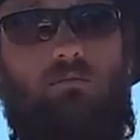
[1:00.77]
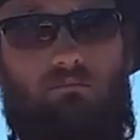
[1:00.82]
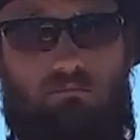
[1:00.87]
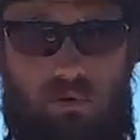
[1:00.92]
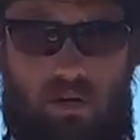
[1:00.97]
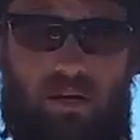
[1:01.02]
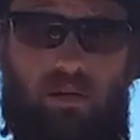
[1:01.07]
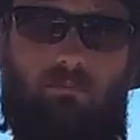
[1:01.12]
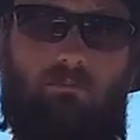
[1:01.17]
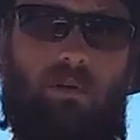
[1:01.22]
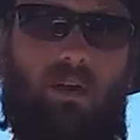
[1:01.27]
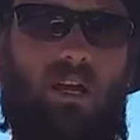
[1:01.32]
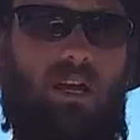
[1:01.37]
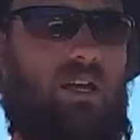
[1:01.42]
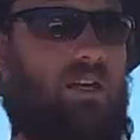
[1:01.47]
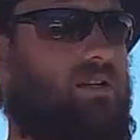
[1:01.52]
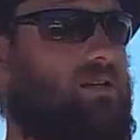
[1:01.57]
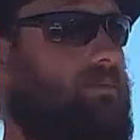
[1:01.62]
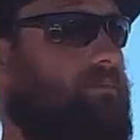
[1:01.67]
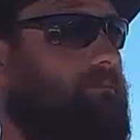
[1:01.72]
breeding
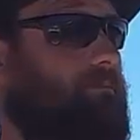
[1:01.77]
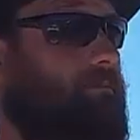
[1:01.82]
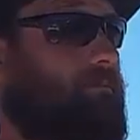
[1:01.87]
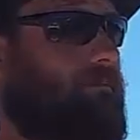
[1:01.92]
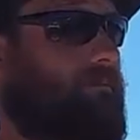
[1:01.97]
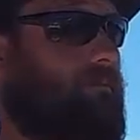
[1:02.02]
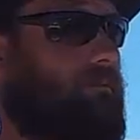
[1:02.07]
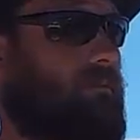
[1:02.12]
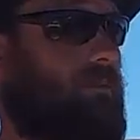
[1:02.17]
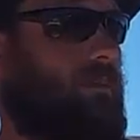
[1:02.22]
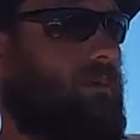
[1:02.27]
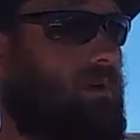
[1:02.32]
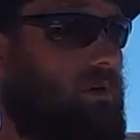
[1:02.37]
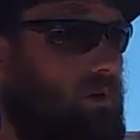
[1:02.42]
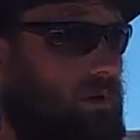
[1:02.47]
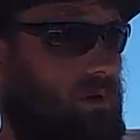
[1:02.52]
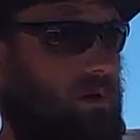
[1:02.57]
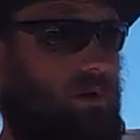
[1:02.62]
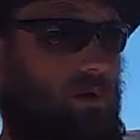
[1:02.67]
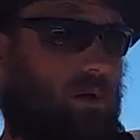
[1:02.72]
pigs.
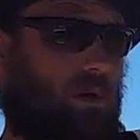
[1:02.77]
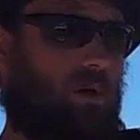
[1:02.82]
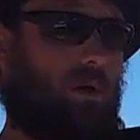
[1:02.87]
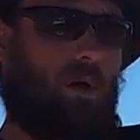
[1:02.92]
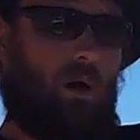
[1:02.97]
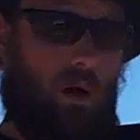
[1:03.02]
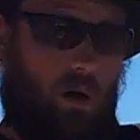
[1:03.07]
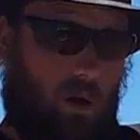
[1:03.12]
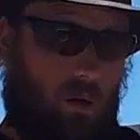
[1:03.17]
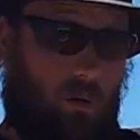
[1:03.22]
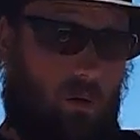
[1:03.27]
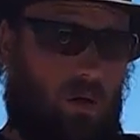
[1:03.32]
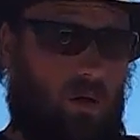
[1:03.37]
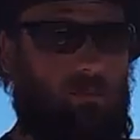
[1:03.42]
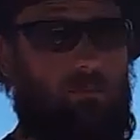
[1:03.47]
Or